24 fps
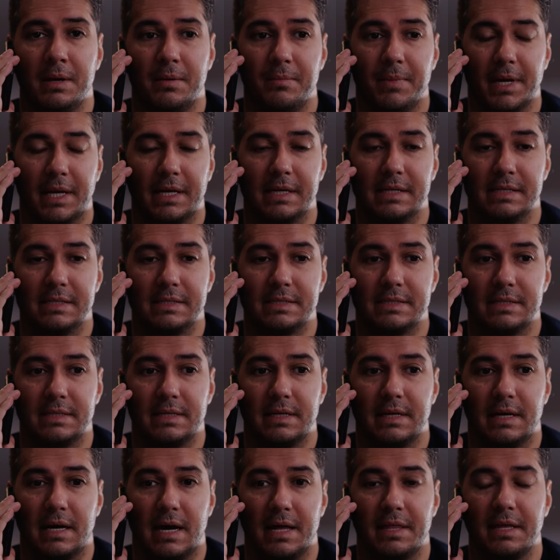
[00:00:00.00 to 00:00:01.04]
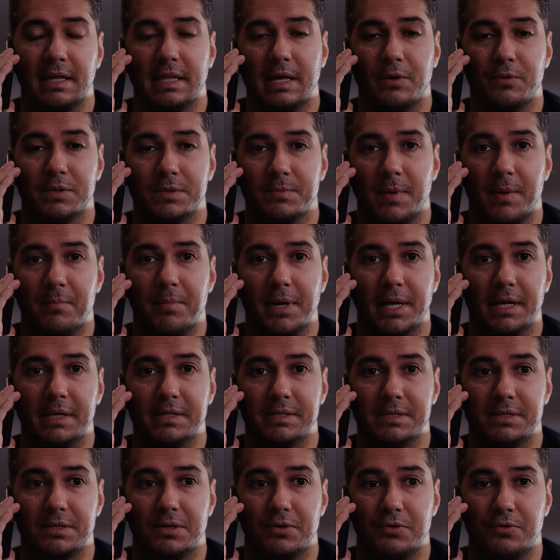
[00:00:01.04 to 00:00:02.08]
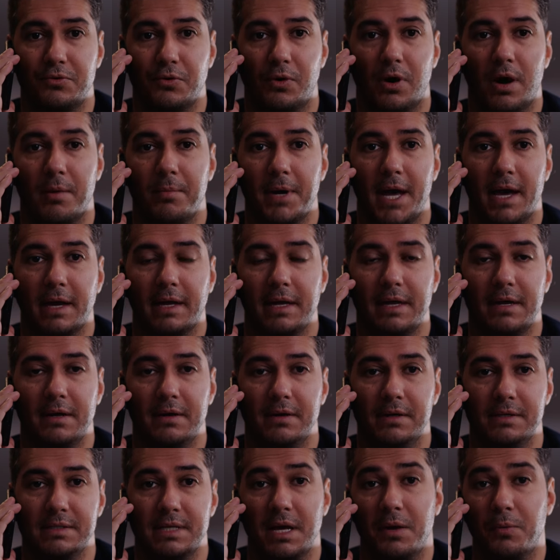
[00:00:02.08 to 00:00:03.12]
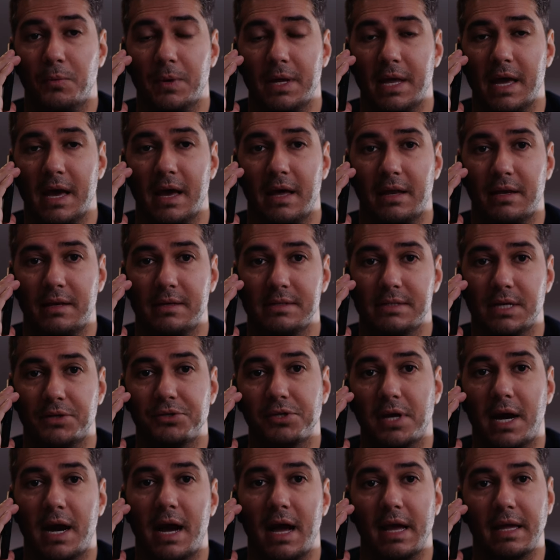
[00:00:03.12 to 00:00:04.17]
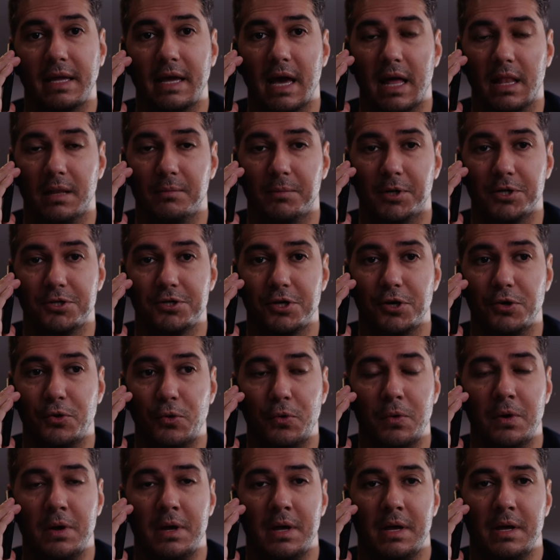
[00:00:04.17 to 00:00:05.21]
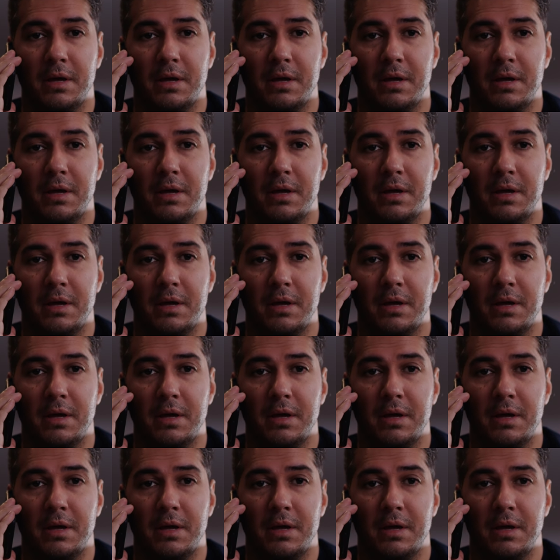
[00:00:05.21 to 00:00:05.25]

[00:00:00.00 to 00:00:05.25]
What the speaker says: Because I think that was my biggest drawback here, is that we had such a high caliber show,